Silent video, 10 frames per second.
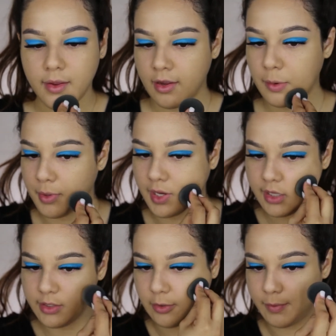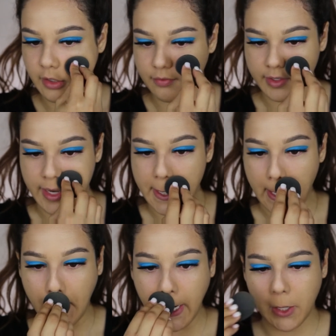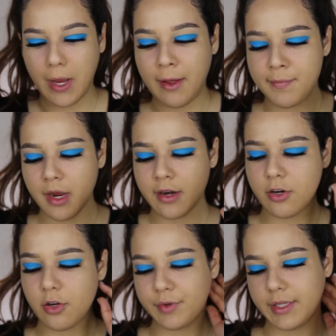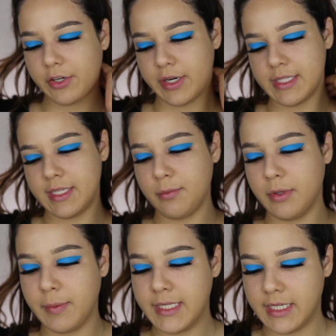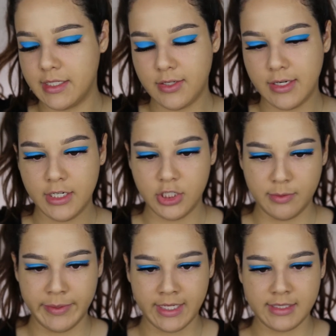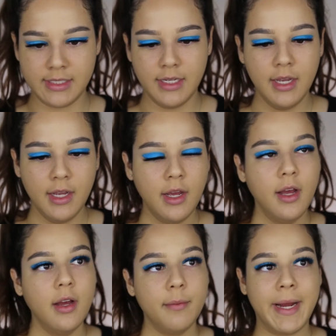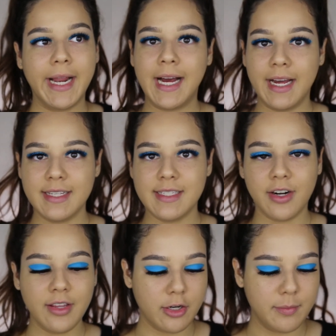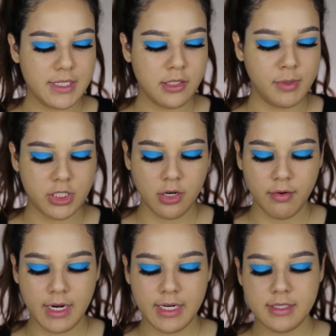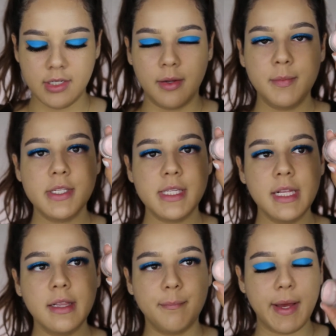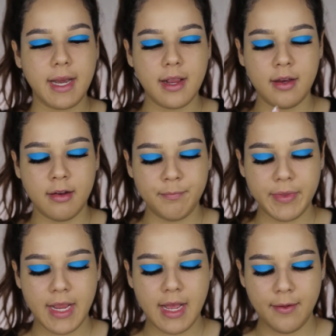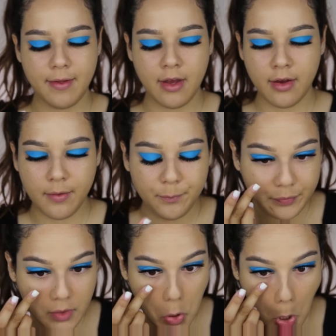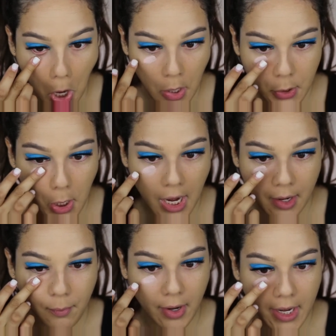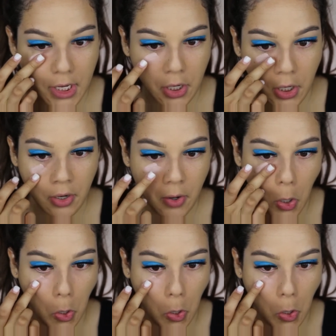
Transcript: I apply a little bit of foundation, so I'm not gonna go really crazy with my skin today just because my eyes are a little bit too much already. So I'm using the Becca under eye brightener